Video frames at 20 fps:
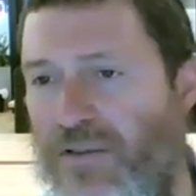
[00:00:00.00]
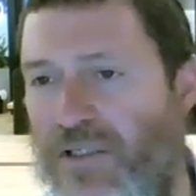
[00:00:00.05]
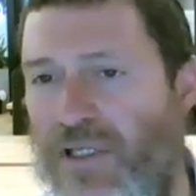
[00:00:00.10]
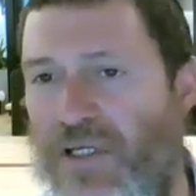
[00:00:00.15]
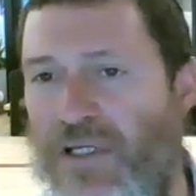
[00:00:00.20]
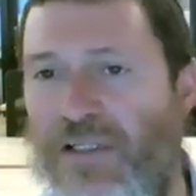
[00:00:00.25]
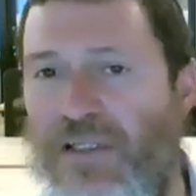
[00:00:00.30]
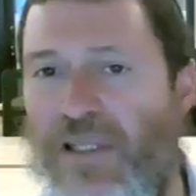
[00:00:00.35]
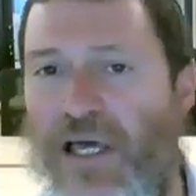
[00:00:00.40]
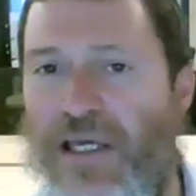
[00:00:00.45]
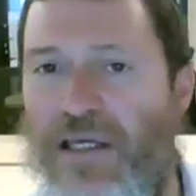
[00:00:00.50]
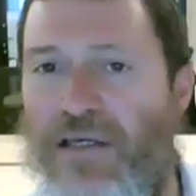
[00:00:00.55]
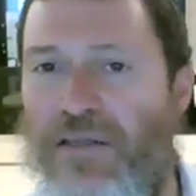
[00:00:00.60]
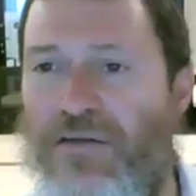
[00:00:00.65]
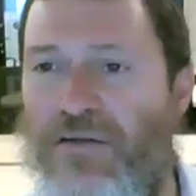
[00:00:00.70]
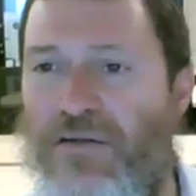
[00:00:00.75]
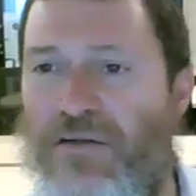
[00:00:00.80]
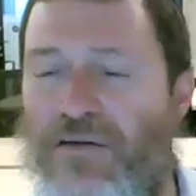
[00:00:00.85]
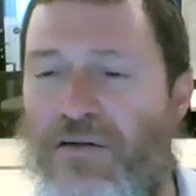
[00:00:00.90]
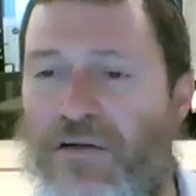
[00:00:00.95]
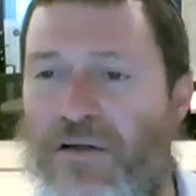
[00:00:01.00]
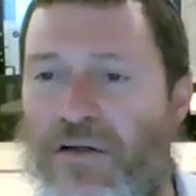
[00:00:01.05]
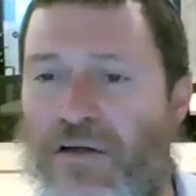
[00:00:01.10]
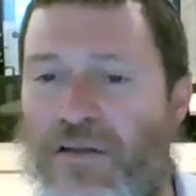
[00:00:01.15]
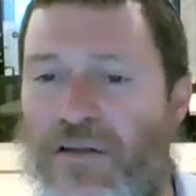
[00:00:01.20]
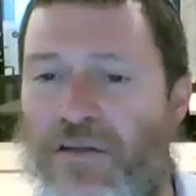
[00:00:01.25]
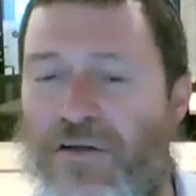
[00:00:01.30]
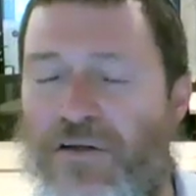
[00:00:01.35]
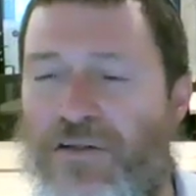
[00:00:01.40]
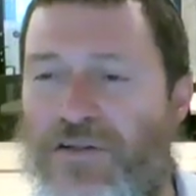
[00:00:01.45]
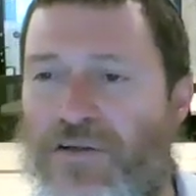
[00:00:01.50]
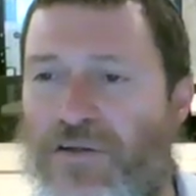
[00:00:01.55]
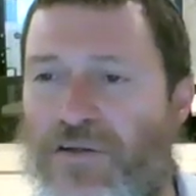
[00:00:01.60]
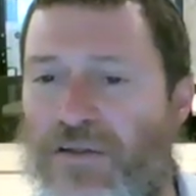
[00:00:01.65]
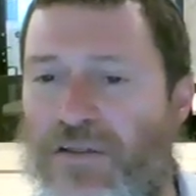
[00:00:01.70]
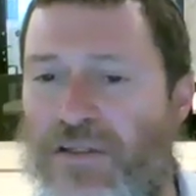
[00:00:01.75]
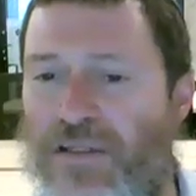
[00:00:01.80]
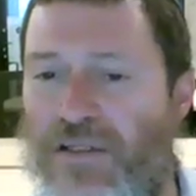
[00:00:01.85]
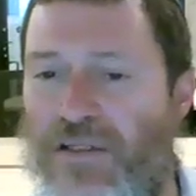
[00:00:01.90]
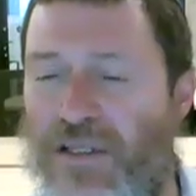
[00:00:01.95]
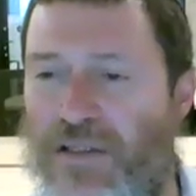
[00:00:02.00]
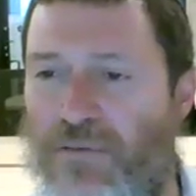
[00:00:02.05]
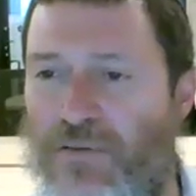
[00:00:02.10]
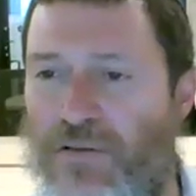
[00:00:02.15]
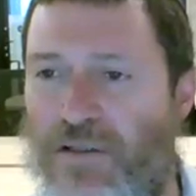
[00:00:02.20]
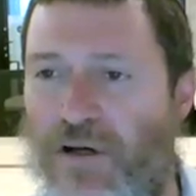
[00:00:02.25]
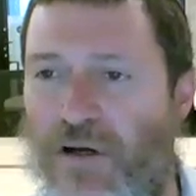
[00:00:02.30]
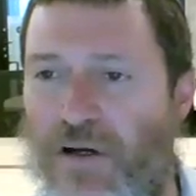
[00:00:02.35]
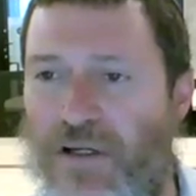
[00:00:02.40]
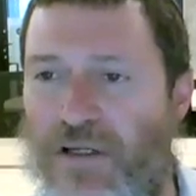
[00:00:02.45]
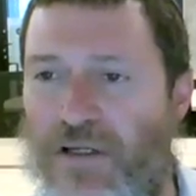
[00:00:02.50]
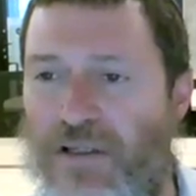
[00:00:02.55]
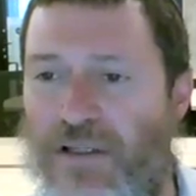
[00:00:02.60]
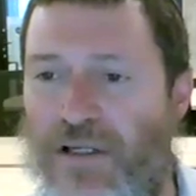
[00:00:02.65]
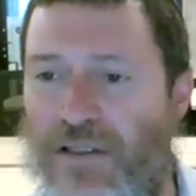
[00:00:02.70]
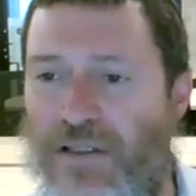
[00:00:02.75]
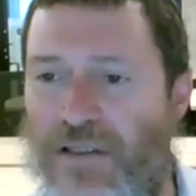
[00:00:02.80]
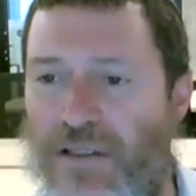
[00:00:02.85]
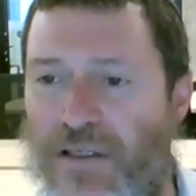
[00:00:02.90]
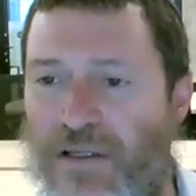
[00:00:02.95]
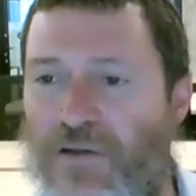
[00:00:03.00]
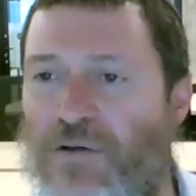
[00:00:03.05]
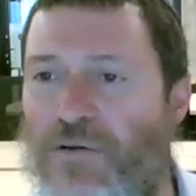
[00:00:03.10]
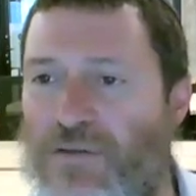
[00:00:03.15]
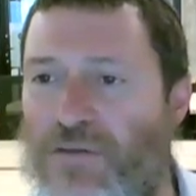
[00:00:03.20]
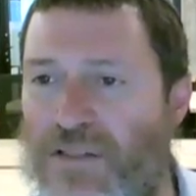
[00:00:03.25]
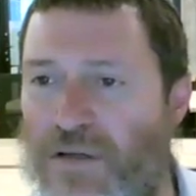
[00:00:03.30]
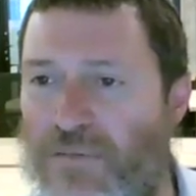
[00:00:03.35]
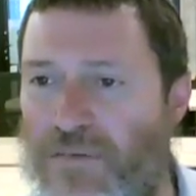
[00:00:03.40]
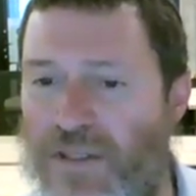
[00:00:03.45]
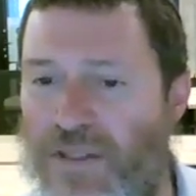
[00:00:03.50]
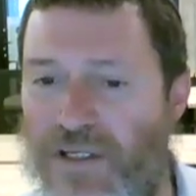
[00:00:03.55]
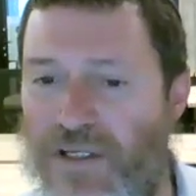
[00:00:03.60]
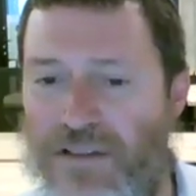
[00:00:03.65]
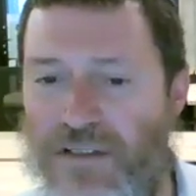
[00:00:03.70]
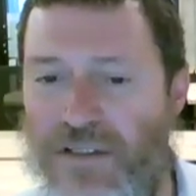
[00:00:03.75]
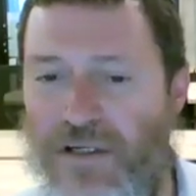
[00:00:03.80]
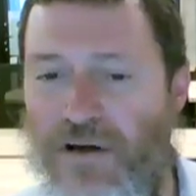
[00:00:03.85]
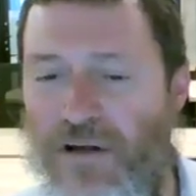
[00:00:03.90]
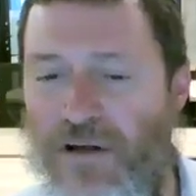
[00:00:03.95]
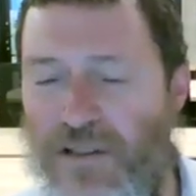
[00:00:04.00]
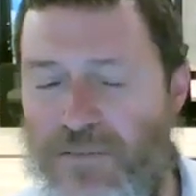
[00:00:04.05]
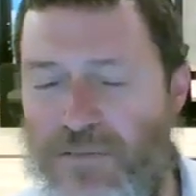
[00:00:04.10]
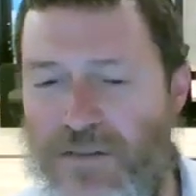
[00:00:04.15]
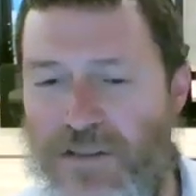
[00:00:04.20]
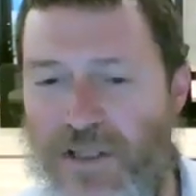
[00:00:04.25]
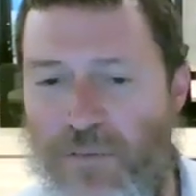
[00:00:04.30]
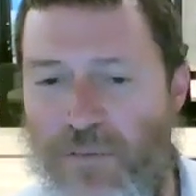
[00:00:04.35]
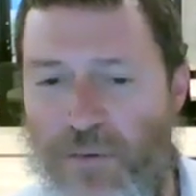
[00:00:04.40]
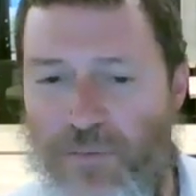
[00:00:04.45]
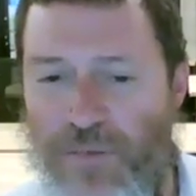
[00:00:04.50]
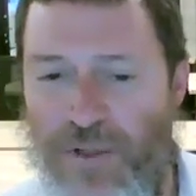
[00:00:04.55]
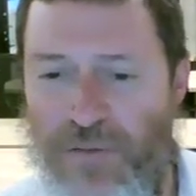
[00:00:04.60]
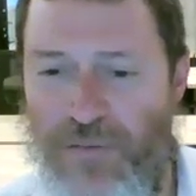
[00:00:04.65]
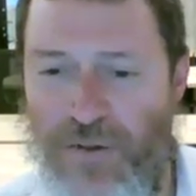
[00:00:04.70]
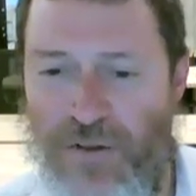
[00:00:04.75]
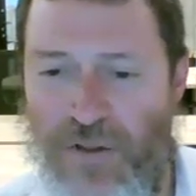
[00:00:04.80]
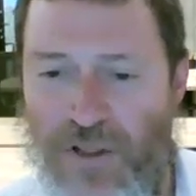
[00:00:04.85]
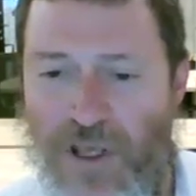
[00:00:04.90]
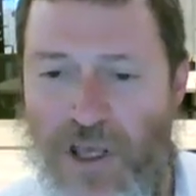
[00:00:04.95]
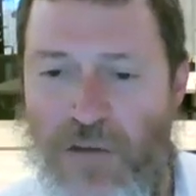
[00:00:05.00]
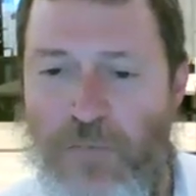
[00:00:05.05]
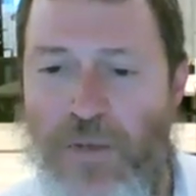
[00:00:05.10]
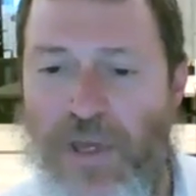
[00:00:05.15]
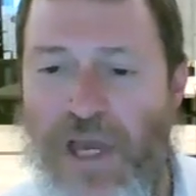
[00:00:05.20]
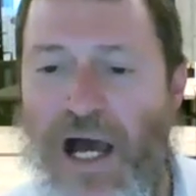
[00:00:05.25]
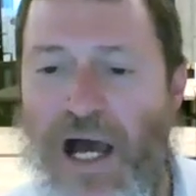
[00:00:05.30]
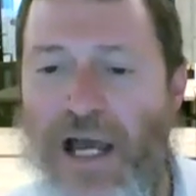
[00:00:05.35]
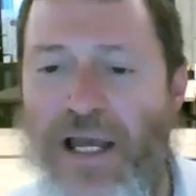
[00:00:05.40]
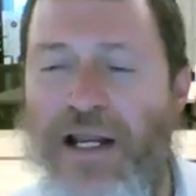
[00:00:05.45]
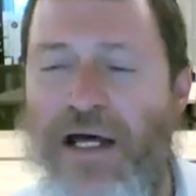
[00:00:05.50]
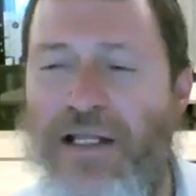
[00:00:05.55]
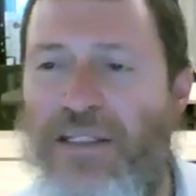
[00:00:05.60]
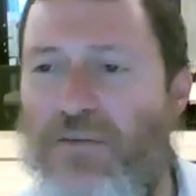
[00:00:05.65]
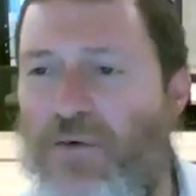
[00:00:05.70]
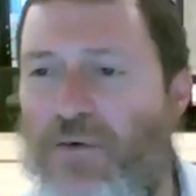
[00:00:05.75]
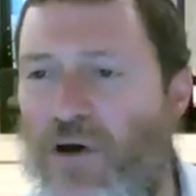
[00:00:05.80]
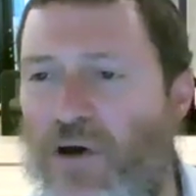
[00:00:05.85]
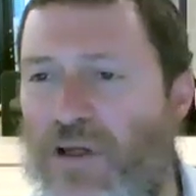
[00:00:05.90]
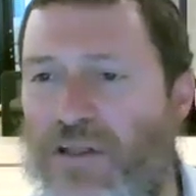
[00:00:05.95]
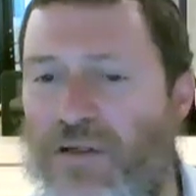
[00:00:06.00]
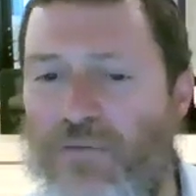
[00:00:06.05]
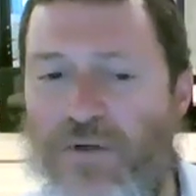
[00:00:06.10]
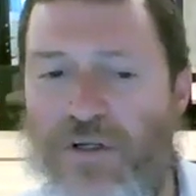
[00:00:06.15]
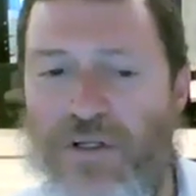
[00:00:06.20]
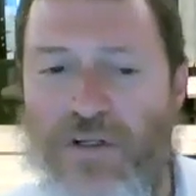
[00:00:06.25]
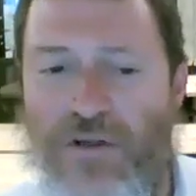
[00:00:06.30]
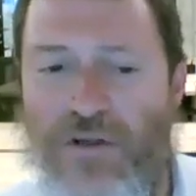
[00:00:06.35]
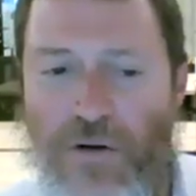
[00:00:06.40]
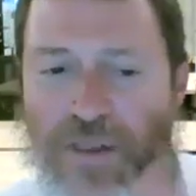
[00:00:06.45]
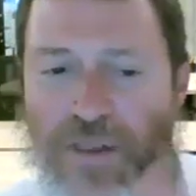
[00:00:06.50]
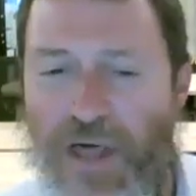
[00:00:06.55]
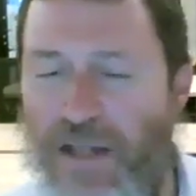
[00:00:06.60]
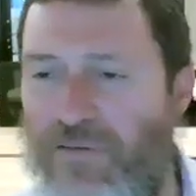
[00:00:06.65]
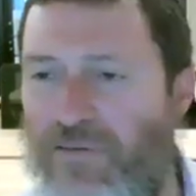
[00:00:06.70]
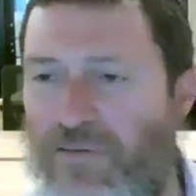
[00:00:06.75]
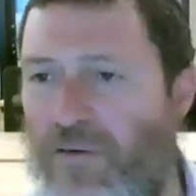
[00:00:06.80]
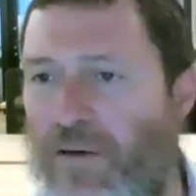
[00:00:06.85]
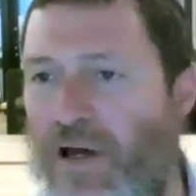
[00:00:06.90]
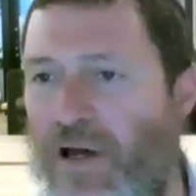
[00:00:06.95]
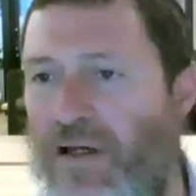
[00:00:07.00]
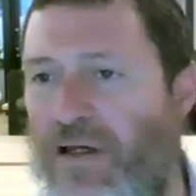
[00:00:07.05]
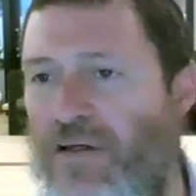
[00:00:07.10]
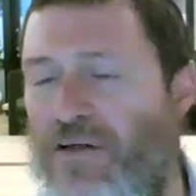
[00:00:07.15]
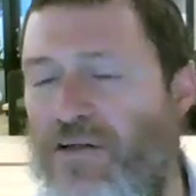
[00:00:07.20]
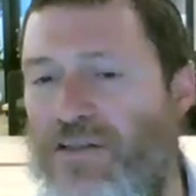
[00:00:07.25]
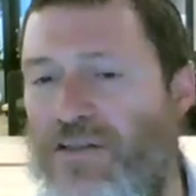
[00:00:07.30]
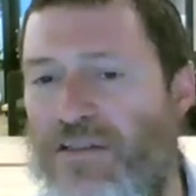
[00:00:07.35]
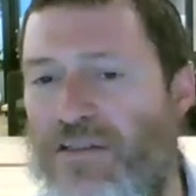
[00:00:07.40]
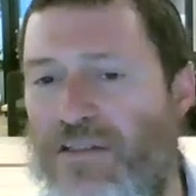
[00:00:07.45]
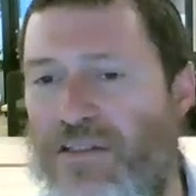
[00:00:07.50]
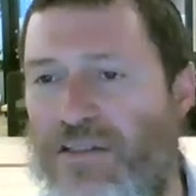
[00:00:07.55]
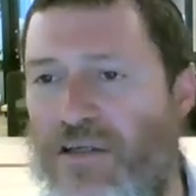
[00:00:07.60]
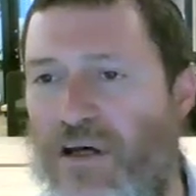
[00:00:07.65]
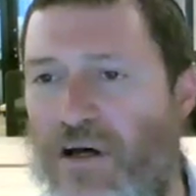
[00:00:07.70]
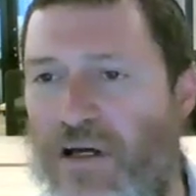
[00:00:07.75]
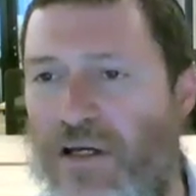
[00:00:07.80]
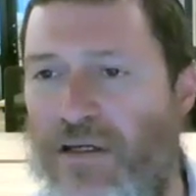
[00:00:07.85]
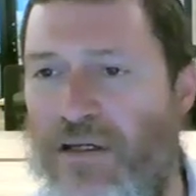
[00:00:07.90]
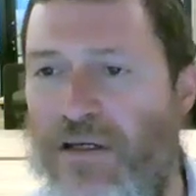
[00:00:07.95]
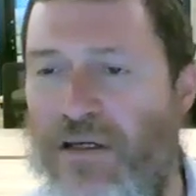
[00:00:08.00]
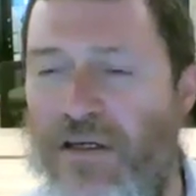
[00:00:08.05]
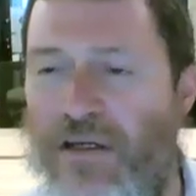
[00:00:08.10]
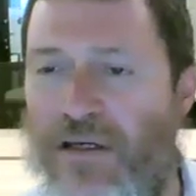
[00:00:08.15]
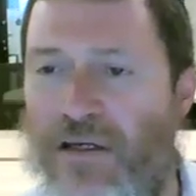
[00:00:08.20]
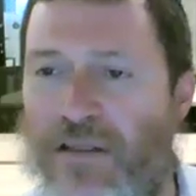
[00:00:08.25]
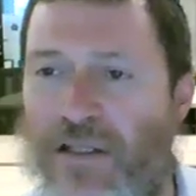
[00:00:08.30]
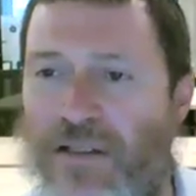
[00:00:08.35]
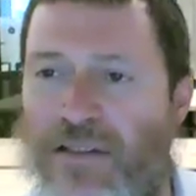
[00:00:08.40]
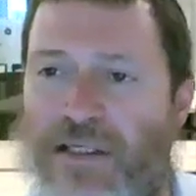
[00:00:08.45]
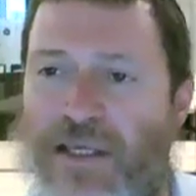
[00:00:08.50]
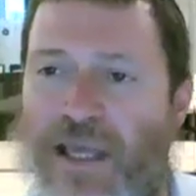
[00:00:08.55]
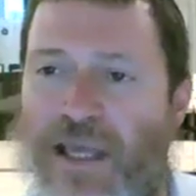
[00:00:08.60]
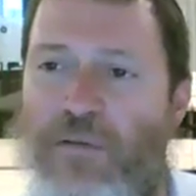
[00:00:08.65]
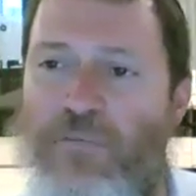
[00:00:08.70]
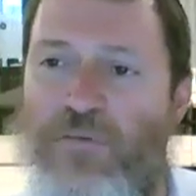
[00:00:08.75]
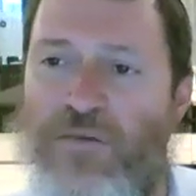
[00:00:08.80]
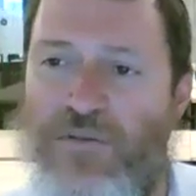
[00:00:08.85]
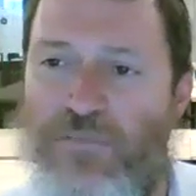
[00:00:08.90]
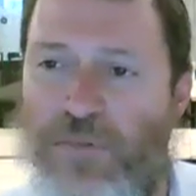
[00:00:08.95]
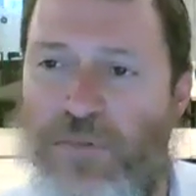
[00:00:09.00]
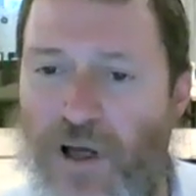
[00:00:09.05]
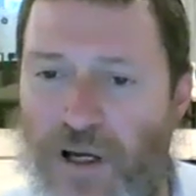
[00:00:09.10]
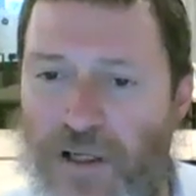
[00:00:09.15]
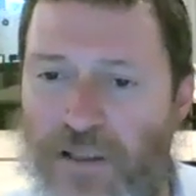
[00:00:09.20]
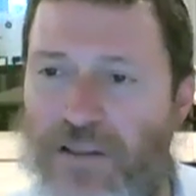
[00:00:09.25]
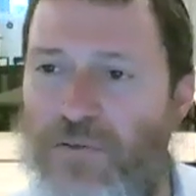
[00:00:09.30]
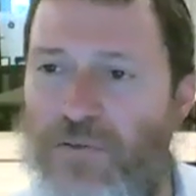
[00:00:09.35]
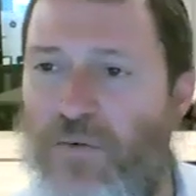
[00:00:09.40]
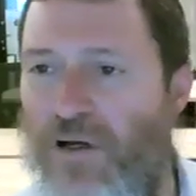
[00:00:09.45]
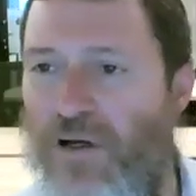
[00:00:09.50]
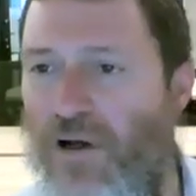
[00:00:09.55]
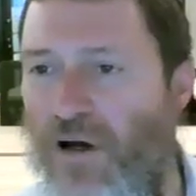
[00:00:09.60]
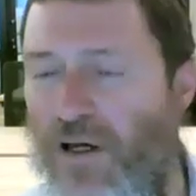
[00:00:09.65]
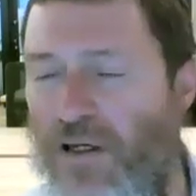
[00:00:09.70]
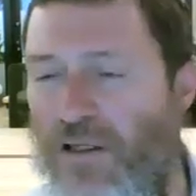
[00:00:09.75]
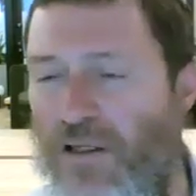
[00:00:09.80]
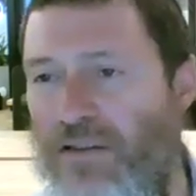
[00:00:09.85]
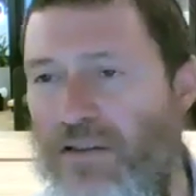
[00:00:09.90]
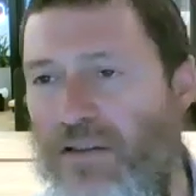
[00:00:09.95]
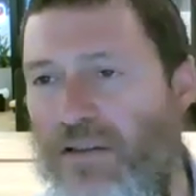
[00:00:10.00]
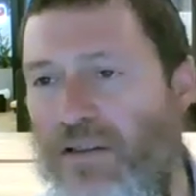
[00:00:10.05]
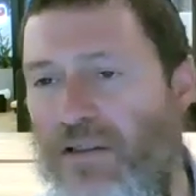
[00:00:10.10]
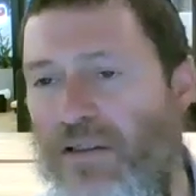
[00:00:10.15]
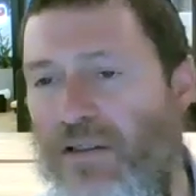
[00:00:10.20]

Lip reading: He didn't like their certainty that they were talking like they knew some things. He called them stubborn people. Where do you know that from? How can you just decide that the camel is blind in one eye,